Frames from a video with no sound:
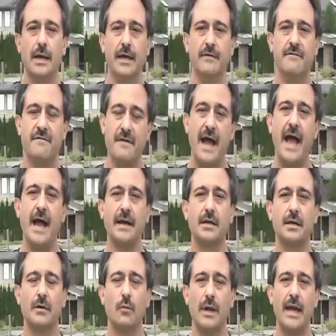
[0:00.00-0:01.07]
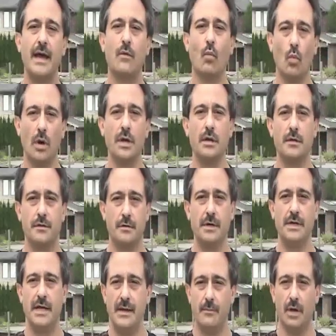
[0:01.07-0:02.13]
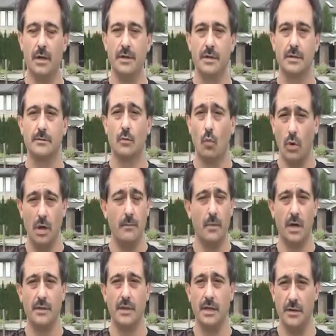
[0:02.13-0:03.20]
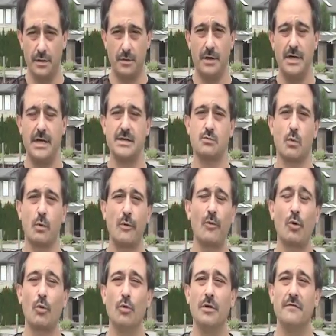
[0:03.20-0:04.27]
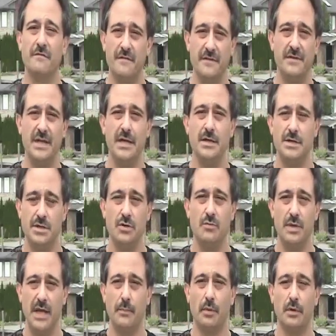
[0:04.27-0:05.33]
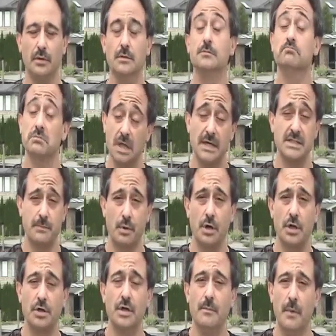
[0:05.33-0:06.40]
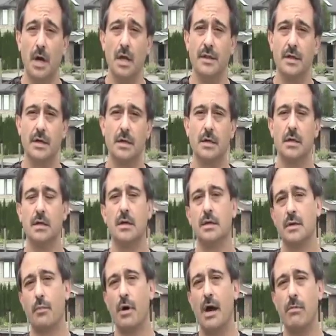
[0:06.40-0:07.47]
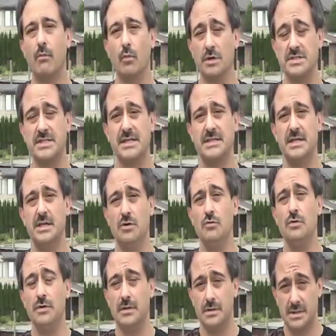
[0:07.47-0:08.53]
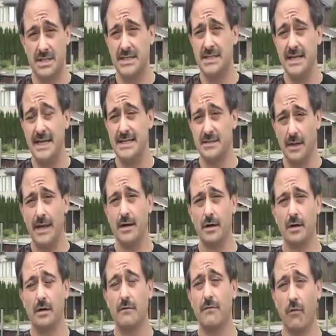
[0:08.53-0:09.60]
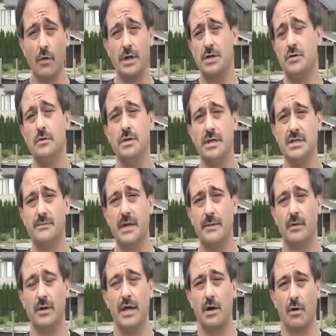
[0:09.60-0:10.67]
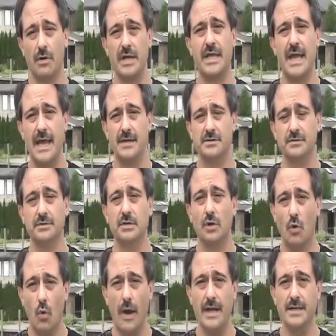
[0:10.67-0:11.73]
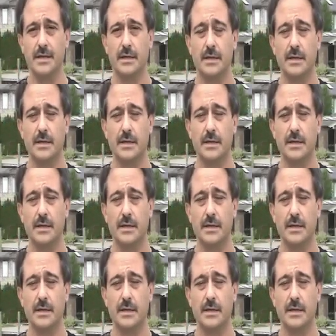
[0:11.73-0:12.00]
In fact, we had one 30-day month, 1 month in 30 days where we recruited 52 people. That's a pretty good month. The problem was 60 days later, 42 of these people had already canceled and quit.